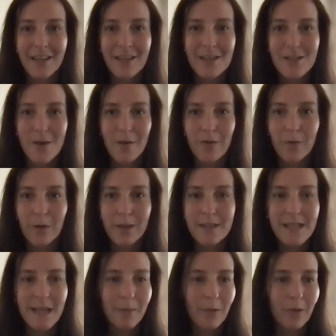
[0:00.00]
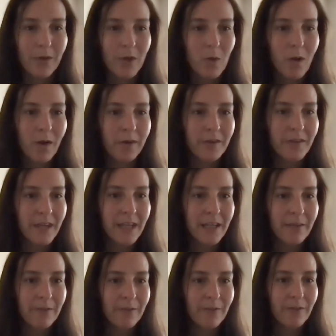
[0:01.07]
So, for example, the
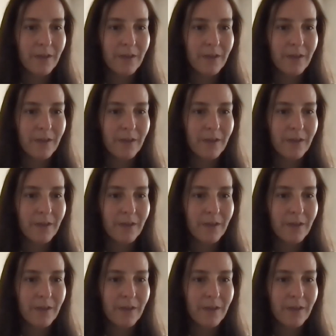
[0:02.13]
qualitative